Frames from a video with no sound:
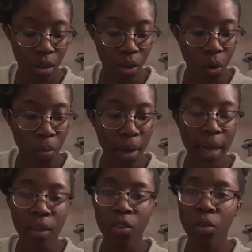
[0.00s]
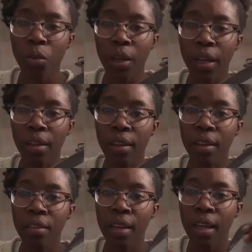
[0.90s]
go back. So what I did
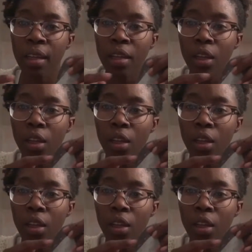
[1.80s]
is I